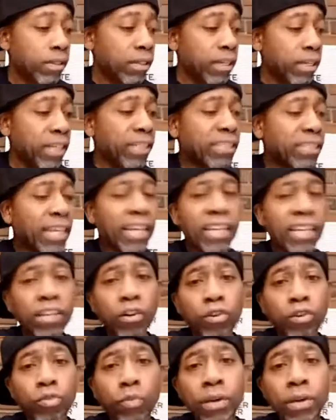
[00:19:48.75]
He just like he
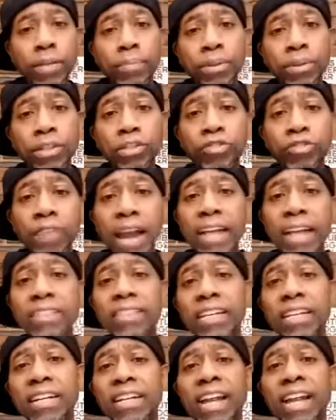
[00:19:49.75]
knows when to put the
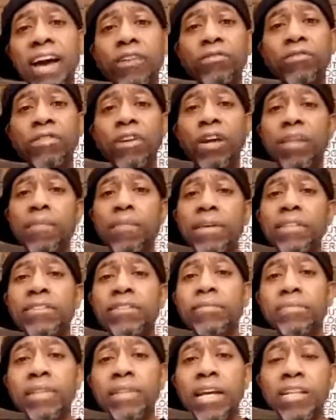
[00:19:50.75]
tracks in and out. You know what I mean?
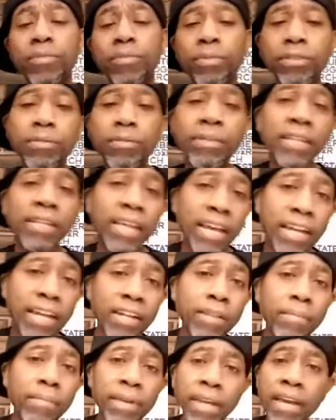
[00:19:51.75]
Sometimes he puts them at the
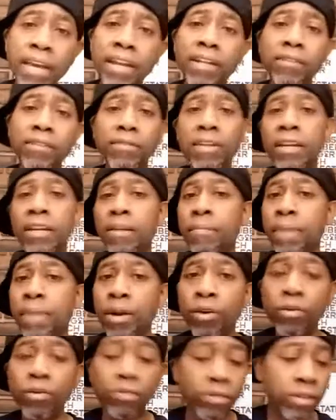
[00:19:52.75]
end, the beginning, in the
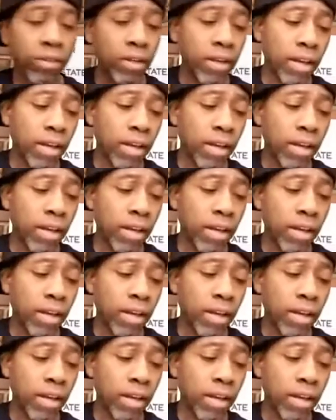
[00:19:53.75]
middle.